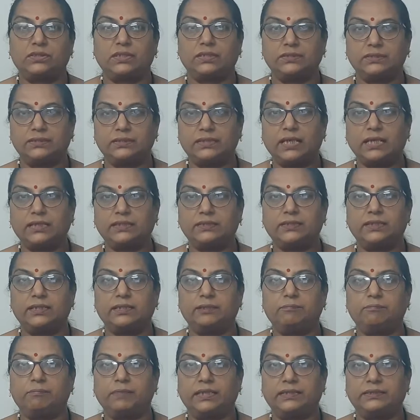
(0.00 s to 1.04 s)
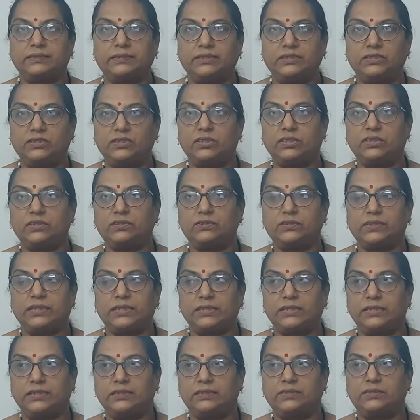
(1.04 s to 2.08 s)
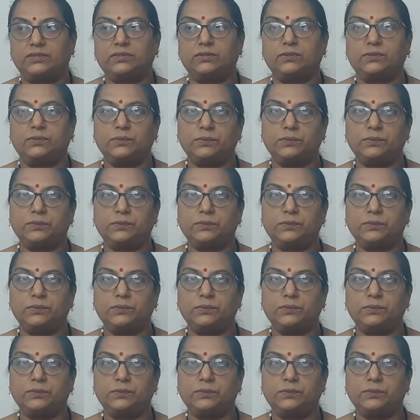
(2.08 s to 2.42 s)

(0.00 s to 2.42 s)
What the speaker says: conducted by teacher trainees